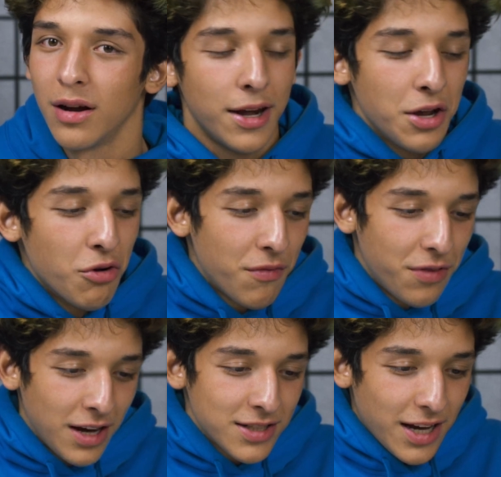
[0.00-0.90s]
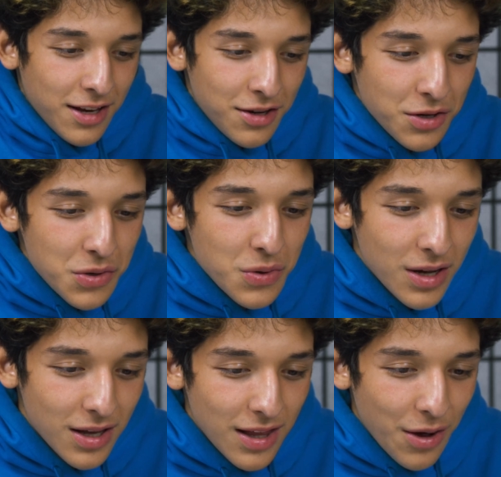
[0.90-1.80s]
I know of things I can do
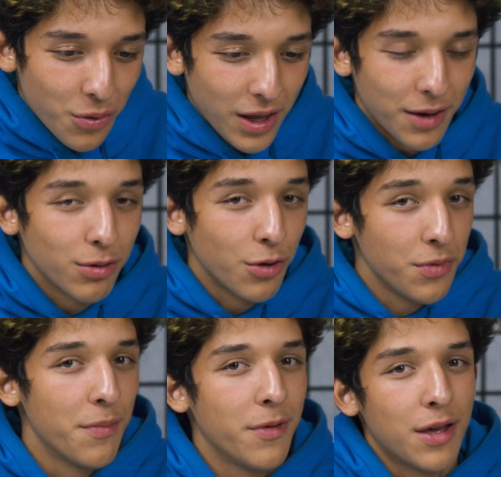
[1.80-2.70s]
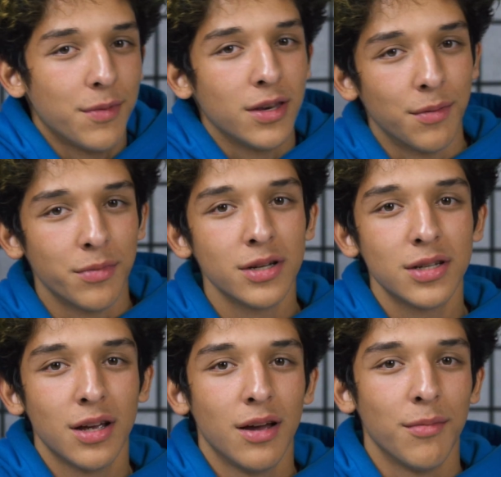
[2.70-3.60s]
that will like blow me up and get me
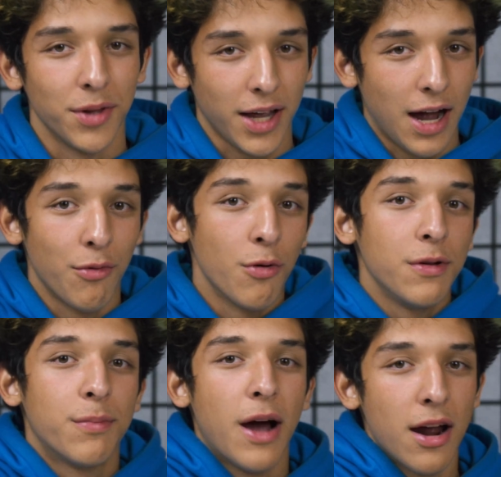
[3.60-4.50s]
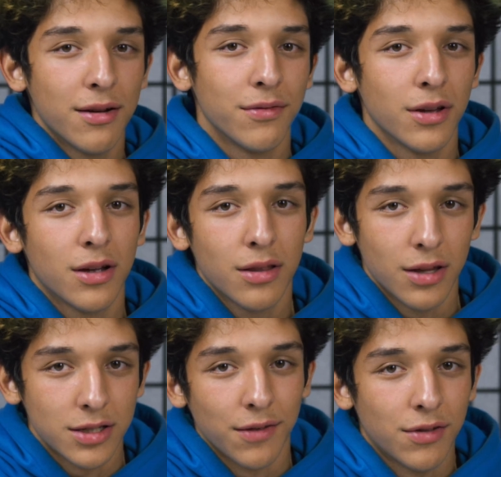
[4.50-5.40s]
numbers, but like I won't be proud of
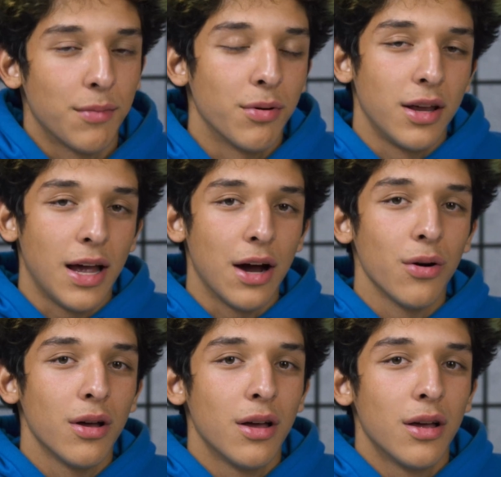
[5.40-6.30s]
the stuff that I'm putting out.